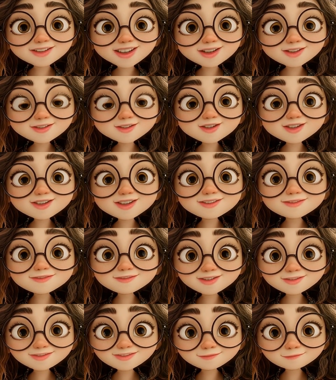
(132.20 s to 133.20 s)
And look,
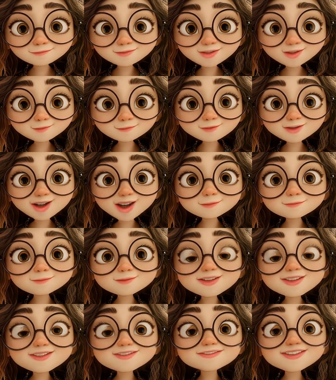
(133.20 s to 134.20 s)
it's not some super
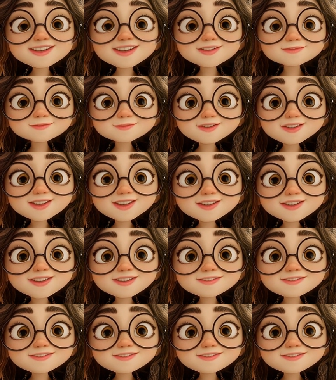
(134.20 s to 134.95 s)
complicated tech thing.